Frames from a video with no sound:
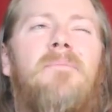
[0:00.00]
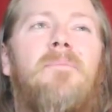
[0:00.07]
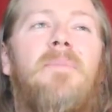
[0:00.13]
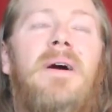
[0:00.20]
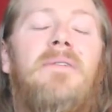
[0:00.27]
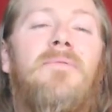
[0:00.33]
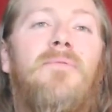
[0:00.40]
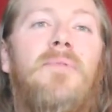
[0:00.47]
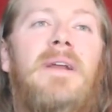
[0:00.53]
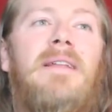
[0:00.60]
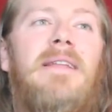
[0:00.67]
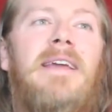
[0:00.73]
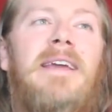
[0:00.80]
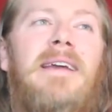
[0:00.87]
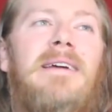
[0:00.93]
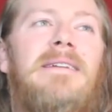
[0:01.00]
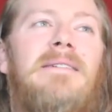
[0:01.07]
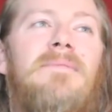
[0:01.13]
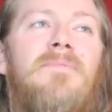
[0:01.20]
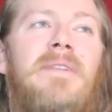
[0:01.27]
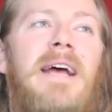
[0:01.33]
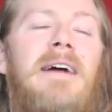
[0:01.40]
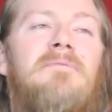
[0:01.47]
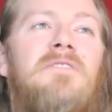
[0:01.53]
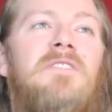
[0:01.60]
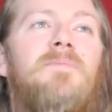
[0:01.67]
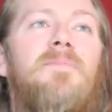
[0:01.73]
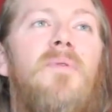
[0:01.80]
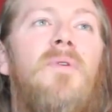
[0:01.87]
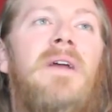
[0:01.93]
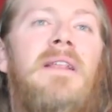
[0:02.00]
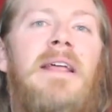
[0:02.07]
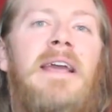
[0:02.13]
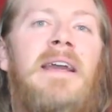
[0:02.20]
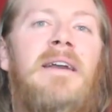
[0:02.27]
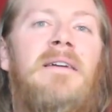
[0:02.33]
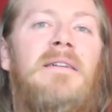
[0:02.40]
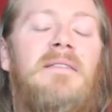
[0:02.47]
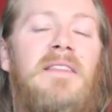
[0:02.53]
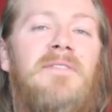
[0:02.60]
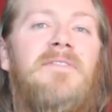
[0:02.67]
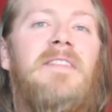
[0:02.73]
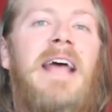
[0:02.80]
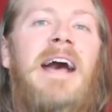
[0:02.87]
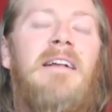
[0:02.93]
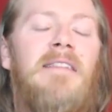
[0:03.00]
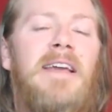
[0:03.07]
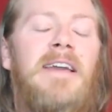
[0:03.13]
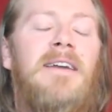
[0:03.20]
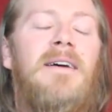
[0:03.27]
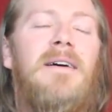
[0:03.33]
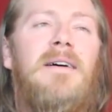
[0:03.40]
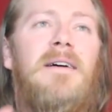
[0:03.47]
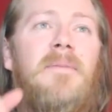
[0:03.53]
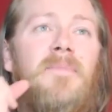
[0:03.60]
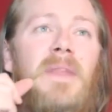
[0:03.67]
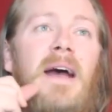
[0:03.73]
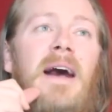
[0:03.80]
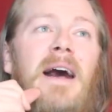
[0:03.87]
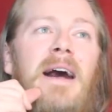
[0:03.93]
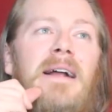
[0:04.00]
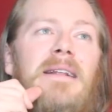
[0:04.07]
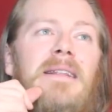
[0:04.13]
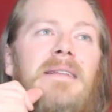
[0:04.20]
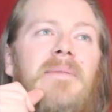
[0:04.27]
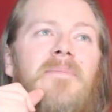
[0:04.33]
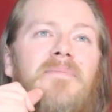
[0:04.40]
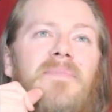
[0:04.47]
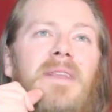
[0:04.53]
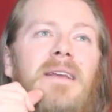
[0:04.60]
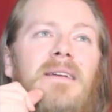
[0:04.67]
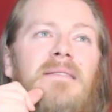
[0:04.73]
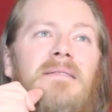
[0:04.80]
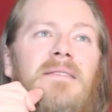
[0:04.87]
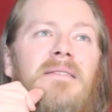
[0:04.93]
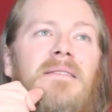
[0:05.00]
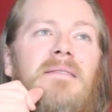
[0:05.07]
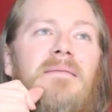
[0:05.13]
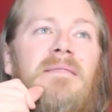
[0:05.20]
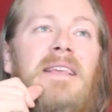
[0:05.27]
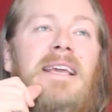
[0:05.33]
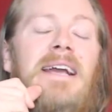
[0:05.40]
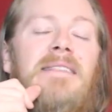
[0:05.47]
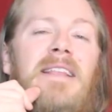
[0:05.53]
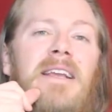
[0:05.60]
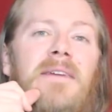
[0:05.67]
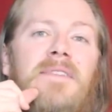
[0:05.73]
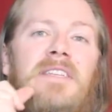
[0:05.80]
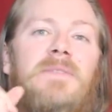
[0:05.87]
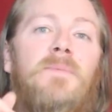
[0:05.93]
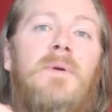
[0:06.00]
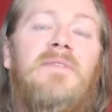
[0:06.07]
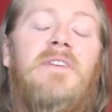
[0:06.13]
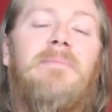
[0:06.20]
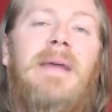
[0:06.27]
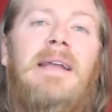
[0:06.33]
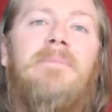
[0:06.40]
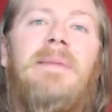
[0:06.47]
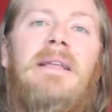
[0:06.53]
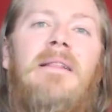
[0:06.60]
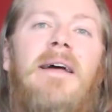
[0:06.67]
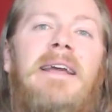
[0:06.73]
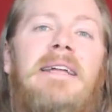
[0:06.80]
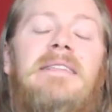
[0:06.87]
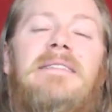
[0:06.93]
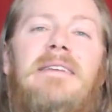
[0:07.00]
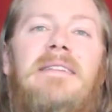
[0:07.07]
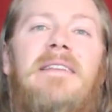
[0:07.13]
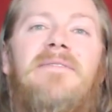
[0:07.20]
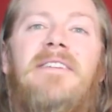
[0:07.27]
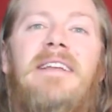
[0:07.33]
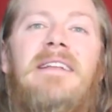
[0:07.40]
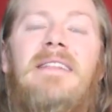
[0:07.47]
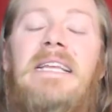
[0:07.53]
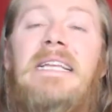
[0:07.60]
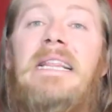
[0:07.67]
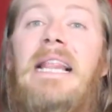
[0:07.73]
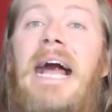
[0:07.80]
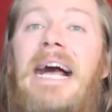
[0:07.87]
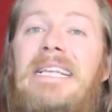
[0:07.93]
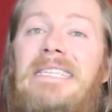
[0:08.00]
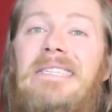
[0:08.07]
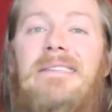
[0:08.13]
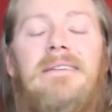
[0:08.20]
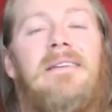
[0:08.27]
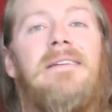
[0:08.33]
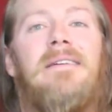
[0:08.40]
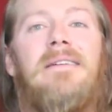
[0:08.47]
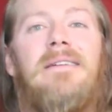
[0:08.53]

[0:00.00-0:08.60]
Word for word: but really, without spoiling the finale, uh, the ending of this movie made me like it significantly less.